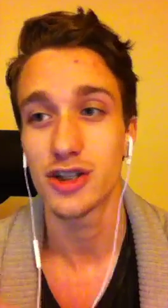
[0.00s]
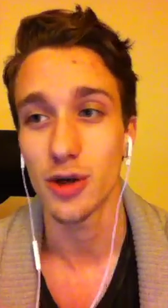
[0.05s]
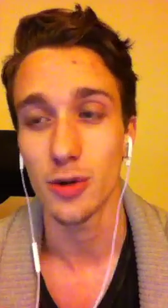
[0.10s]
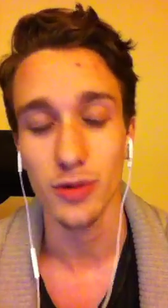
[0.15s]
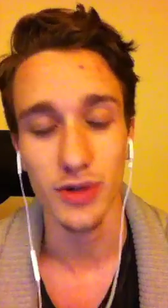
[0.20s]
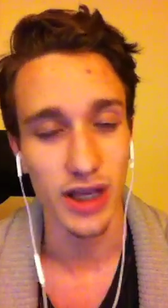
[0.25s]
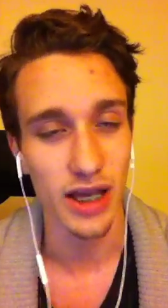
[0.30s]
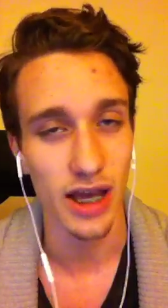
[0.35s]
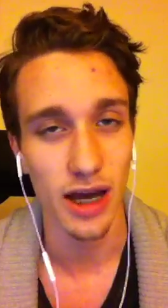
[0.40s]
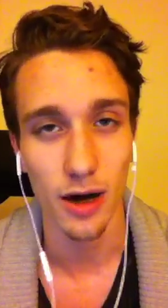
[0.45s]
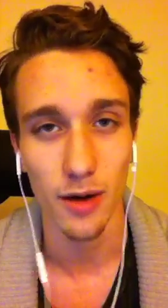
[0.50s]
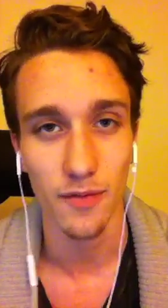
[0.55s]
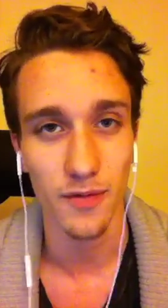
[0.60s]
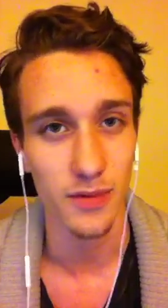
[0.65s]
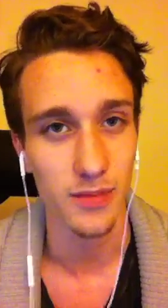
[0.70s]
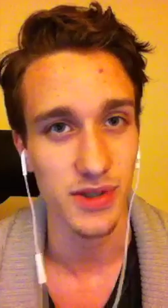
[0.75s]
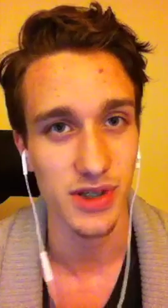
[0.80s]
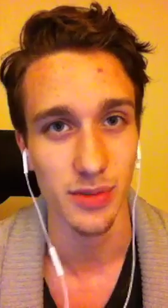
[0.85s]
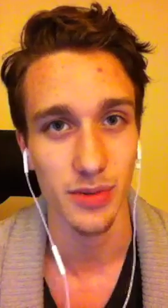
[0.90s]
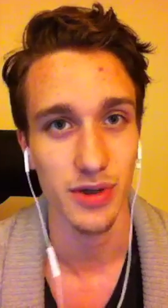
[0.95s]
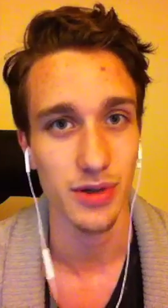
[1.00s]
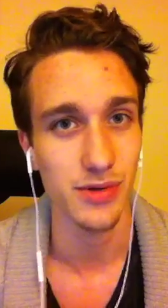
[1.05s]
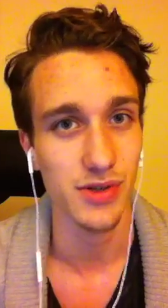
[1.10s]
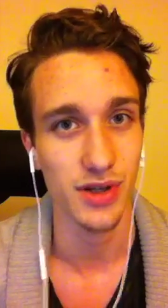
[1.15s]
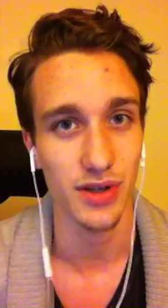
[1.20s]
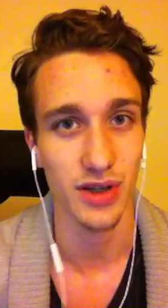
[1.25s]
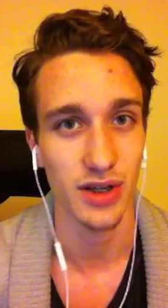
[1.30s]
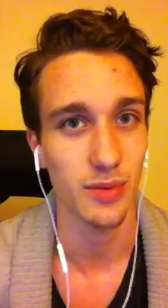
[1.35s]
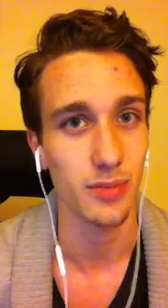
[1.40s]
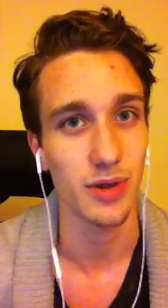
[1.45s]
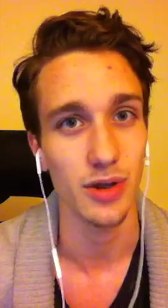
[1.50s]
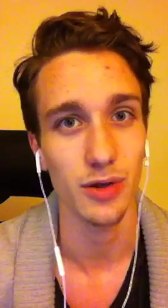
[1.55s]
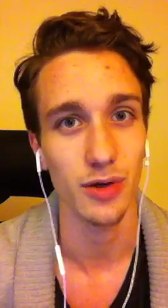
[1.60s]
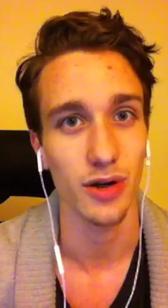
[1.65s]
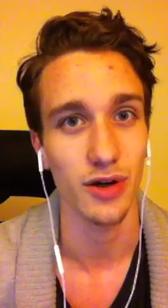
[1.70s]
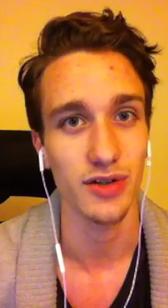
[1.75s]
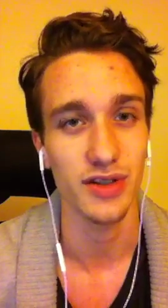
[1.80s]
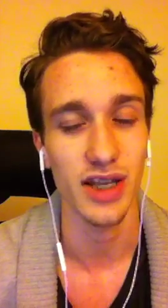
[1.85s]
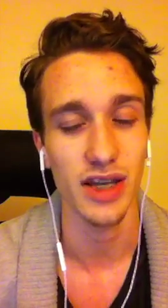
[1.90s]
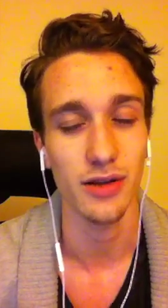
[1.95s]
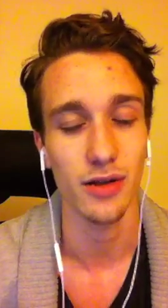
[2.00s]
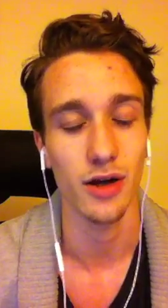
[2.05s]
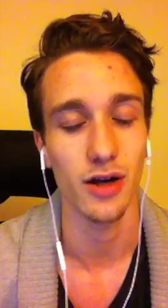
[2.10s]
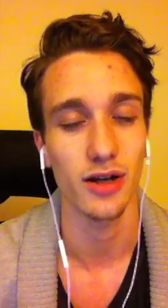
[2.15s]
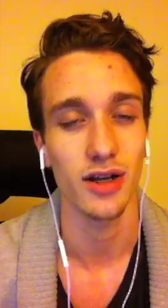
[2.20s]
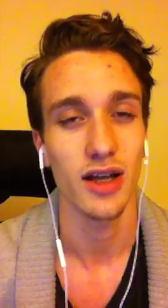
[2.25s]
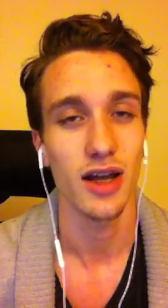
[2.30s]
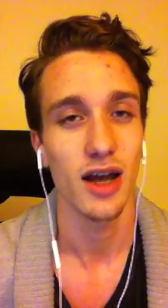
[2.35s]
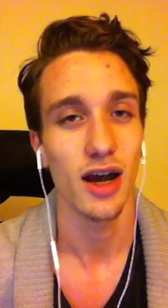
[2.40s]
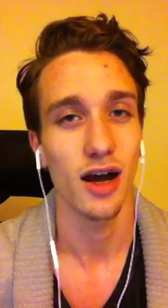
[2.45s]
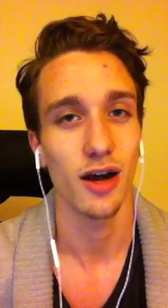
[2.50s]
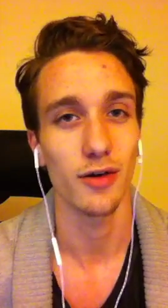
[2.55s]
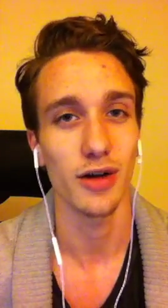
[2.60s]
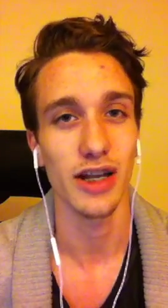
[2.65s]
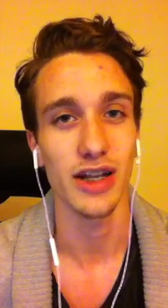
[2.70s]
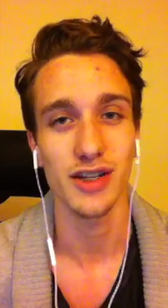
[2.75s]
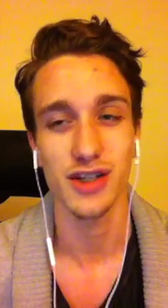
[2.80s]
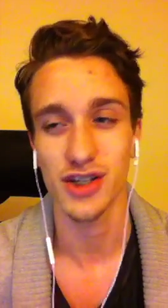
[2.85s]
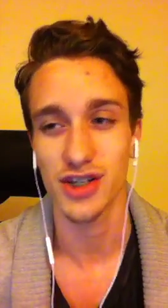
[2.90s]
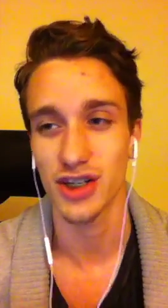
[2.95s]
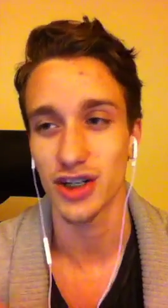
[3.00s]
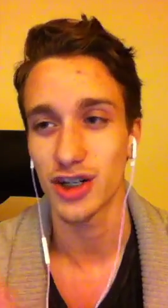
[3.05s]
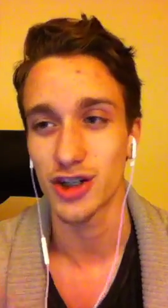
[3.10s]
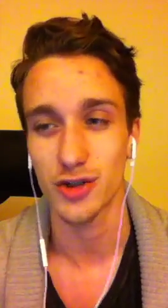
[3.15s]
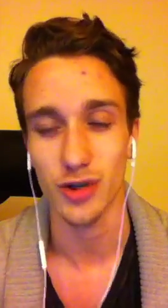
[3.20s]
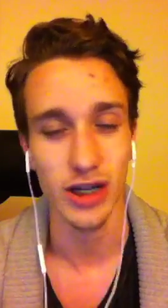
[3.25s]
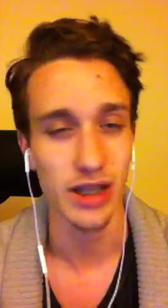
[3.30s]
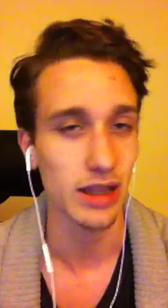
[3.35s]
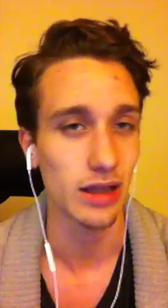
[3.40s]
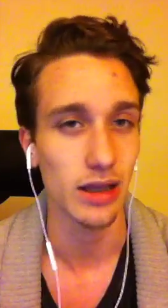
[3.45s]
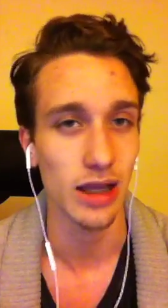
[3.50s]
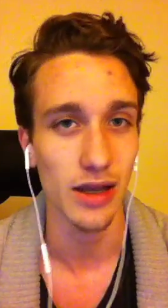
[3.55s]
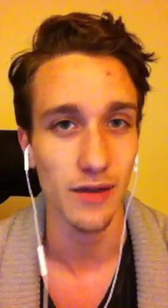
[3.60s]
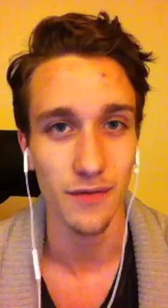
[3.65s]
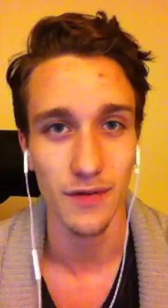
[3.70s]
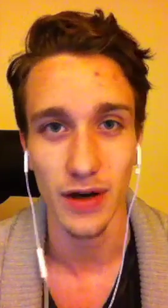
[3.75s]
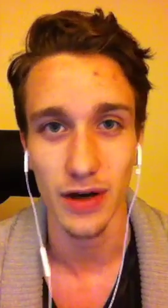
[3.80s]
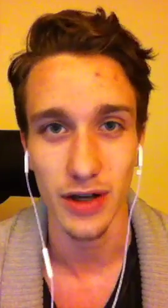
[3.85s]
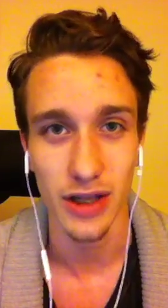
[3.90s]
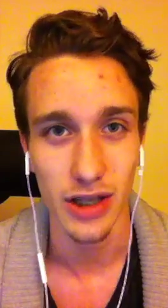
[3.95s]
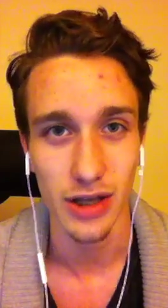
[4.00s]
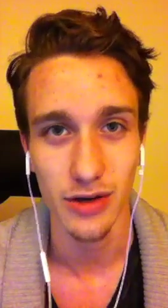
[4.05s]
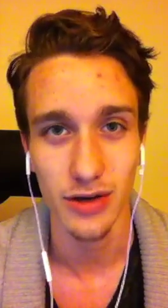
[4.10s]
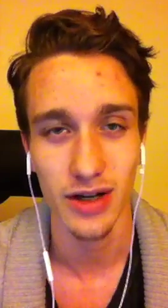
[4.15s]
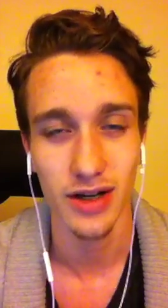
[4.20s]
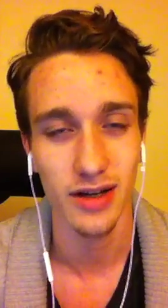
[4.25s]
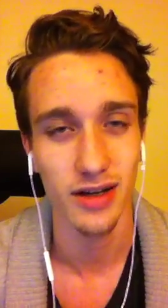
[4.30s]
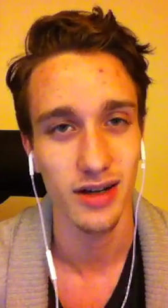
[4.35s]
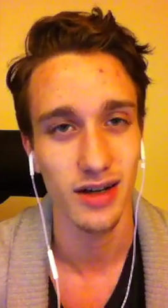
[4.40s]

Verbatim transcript: don't get help from someone who's on the computer all day long. All right, it's just going to drain the life out of you.